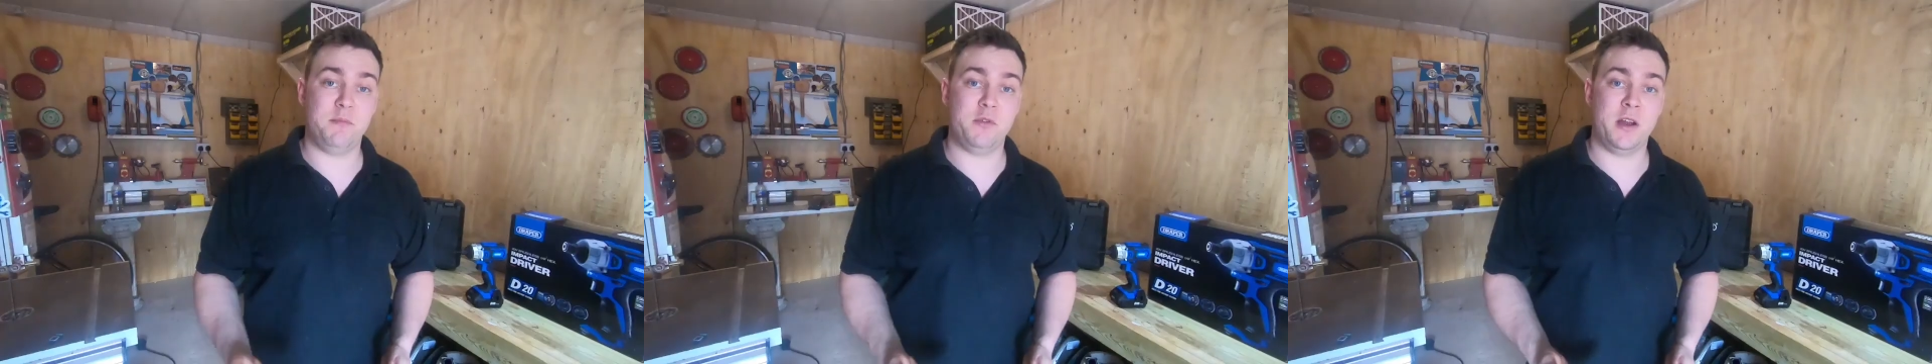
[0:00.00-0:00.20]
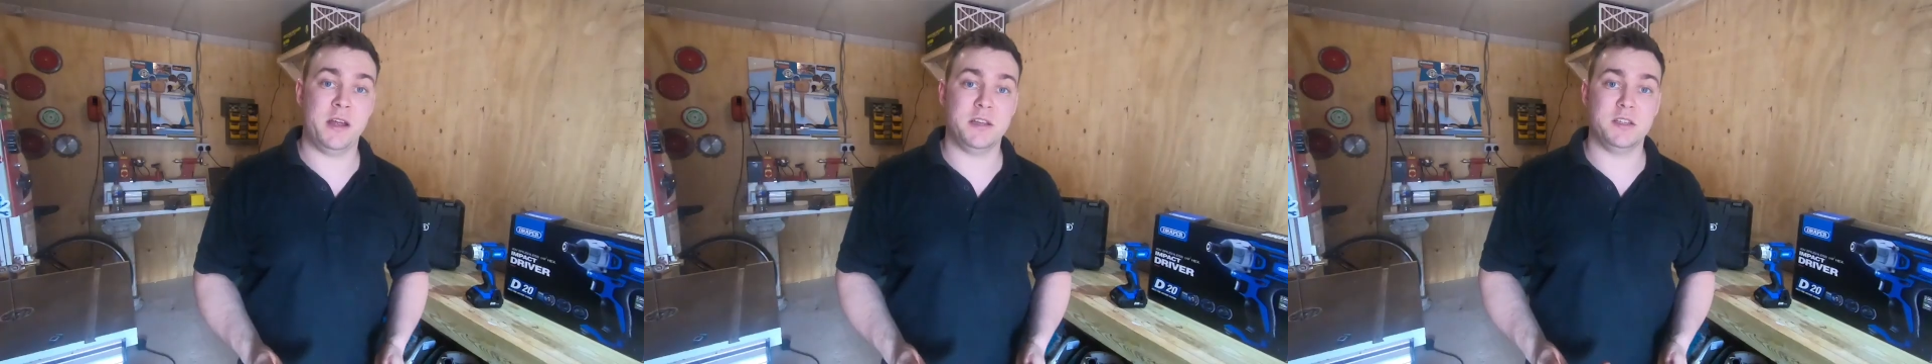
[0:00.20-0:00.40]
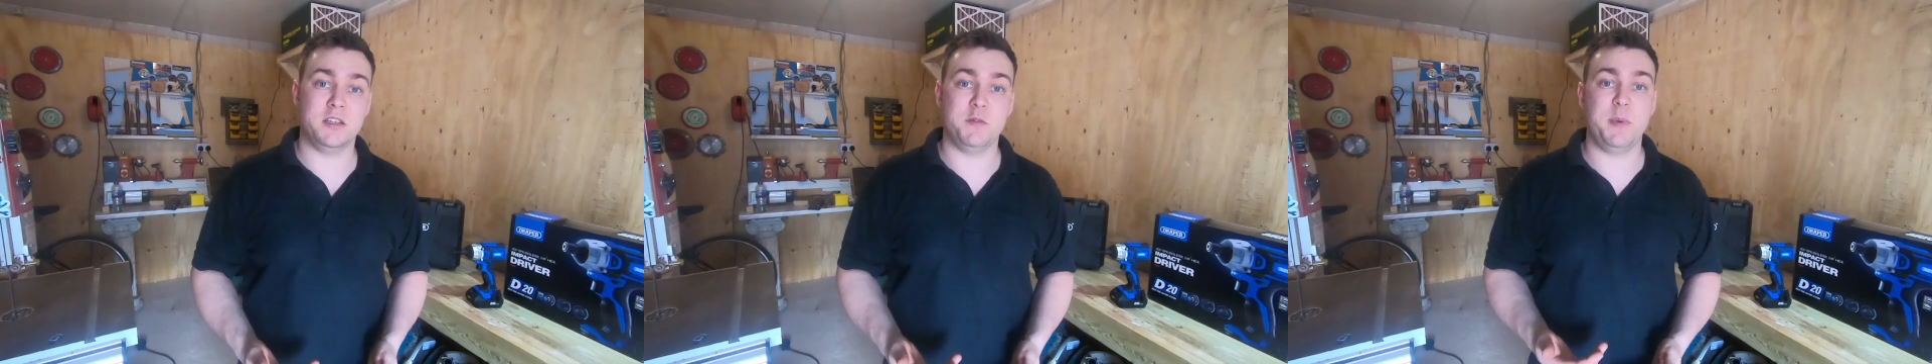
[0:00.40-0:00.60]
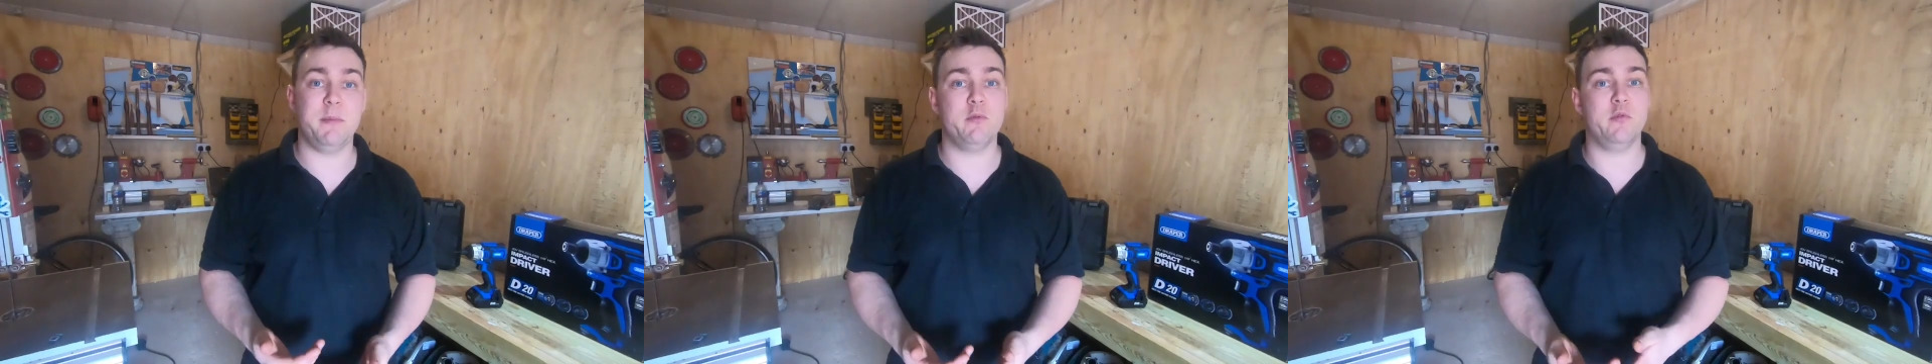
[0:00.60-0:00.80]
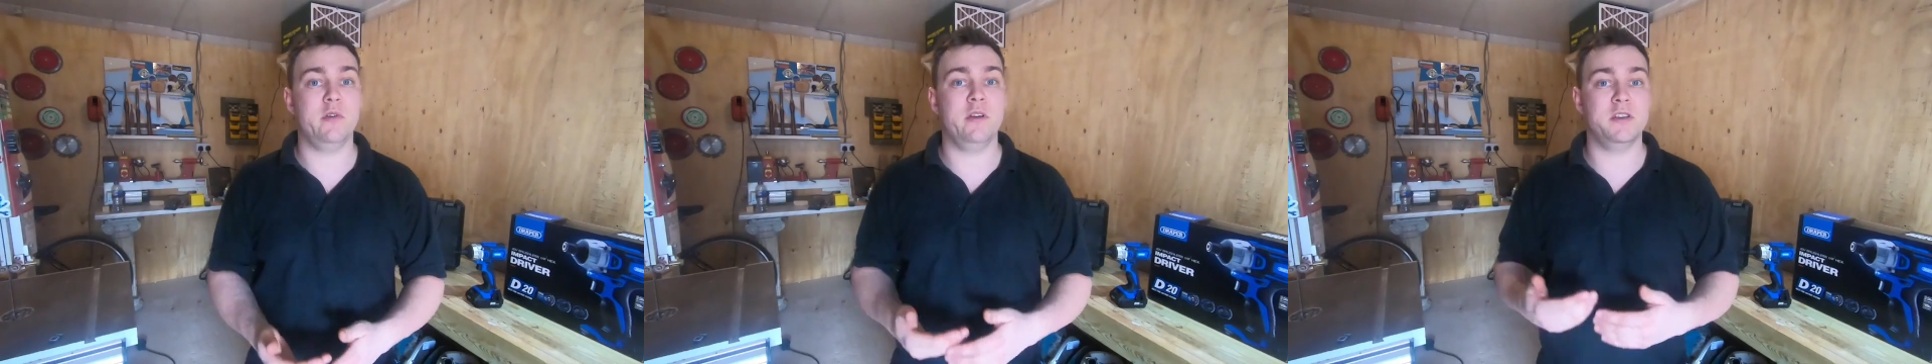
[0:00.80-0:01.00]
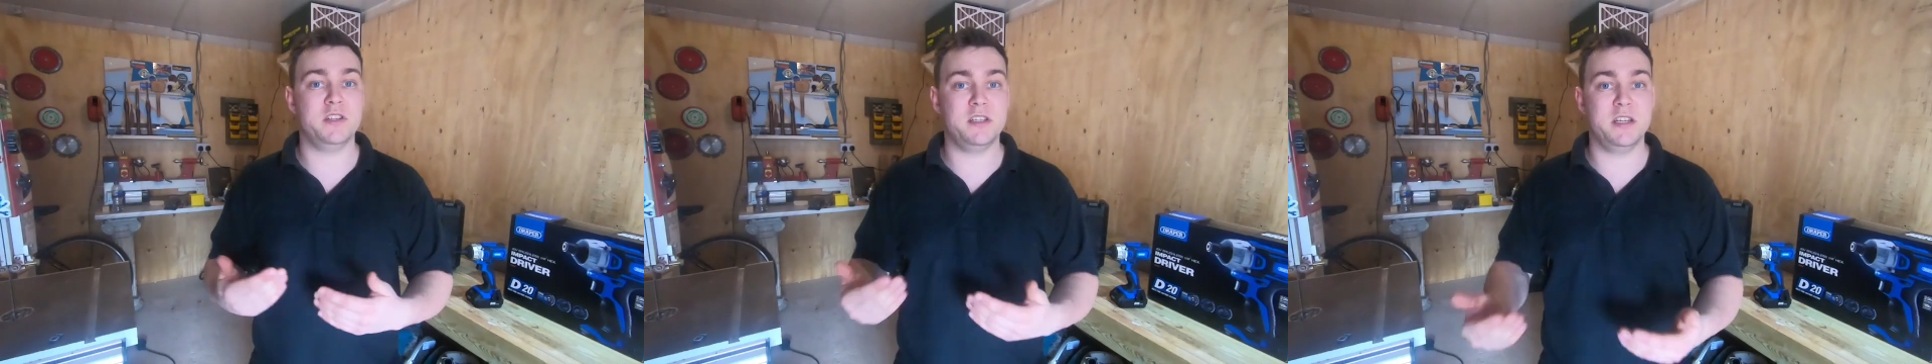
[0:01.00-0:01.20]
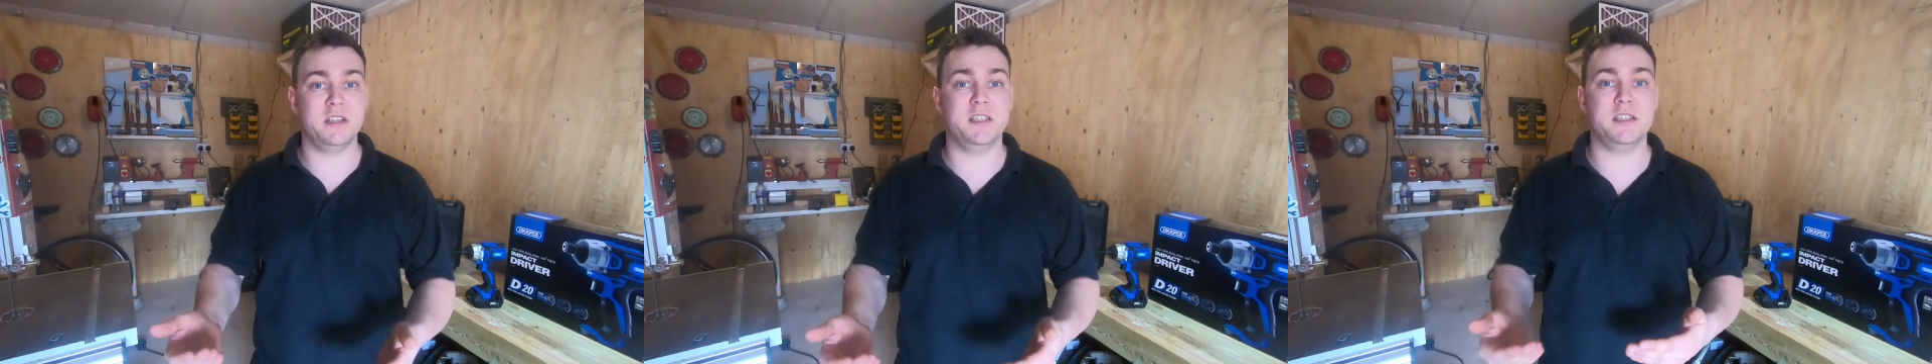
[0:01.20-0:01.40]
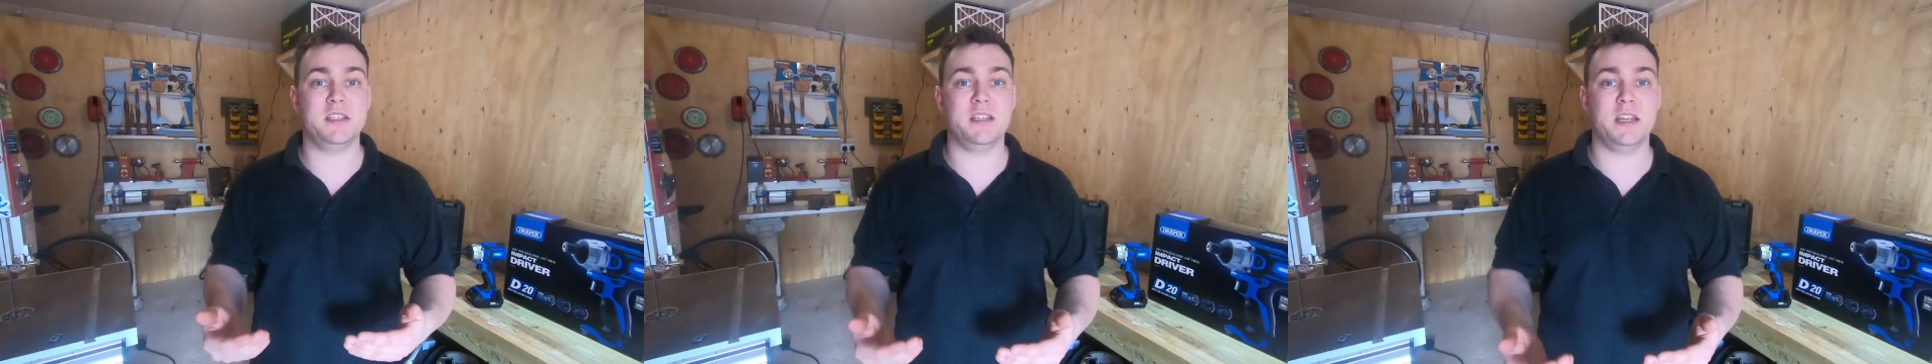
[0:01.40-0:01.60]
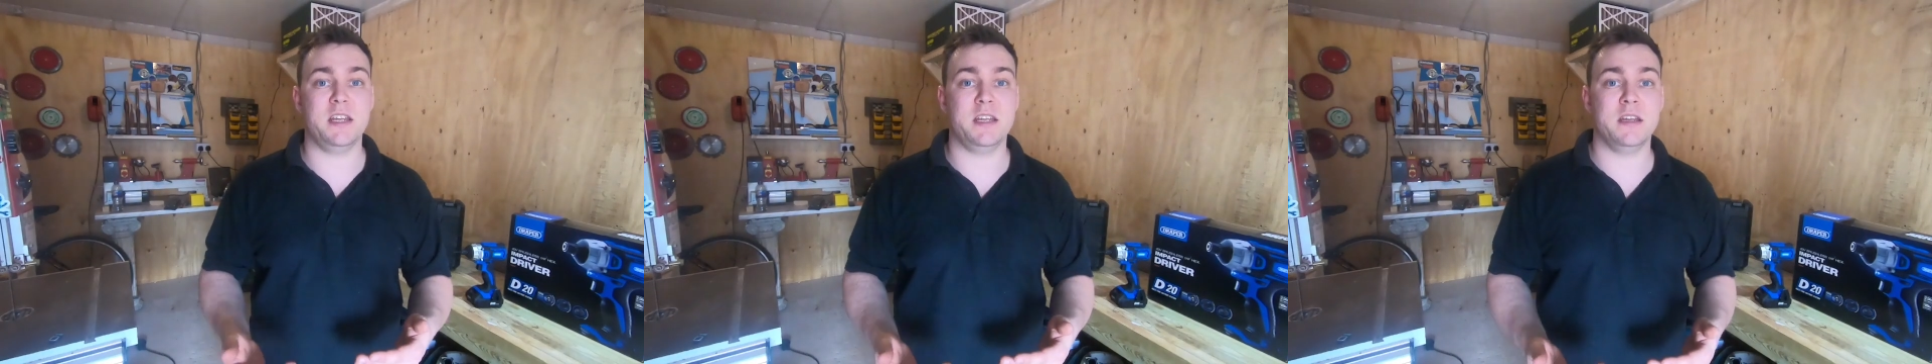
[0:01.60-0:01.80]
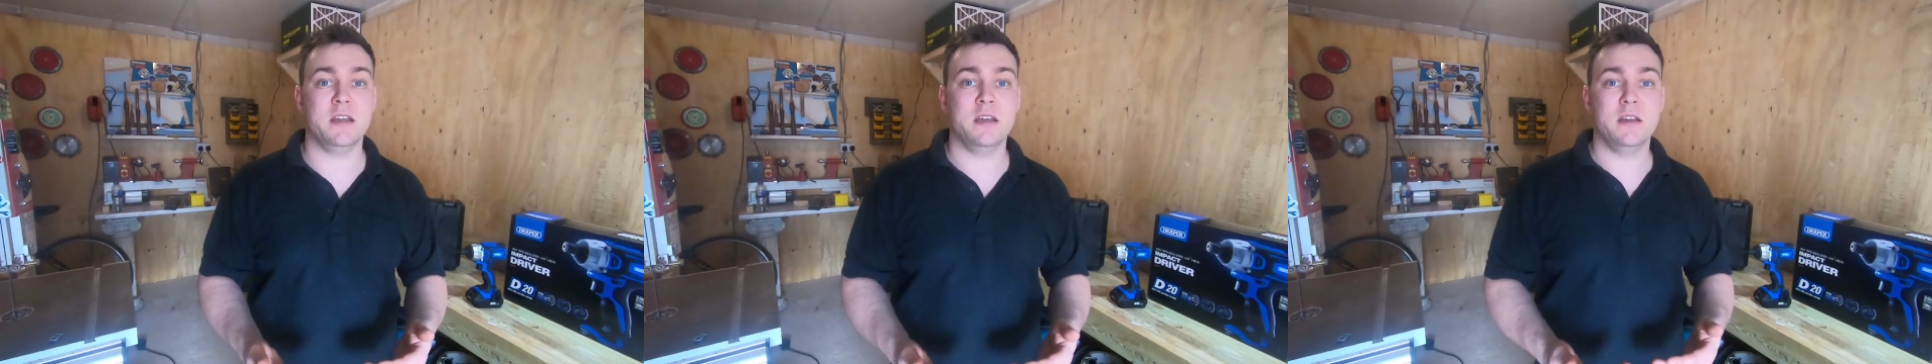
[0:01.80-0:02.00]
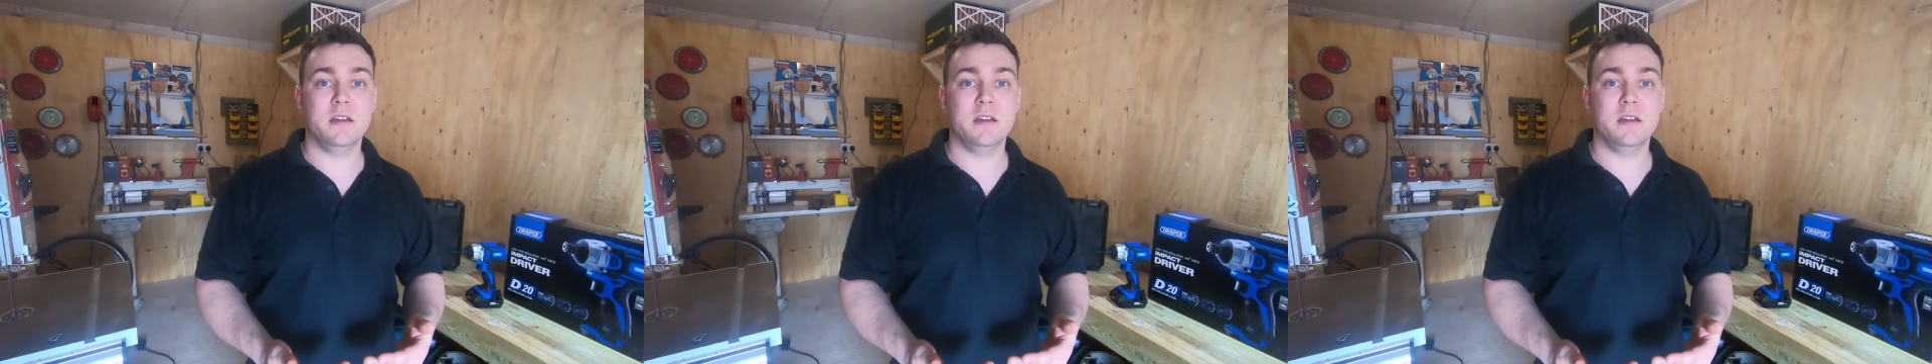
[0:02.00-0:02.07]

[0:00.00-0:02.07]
brand, so people were interested to see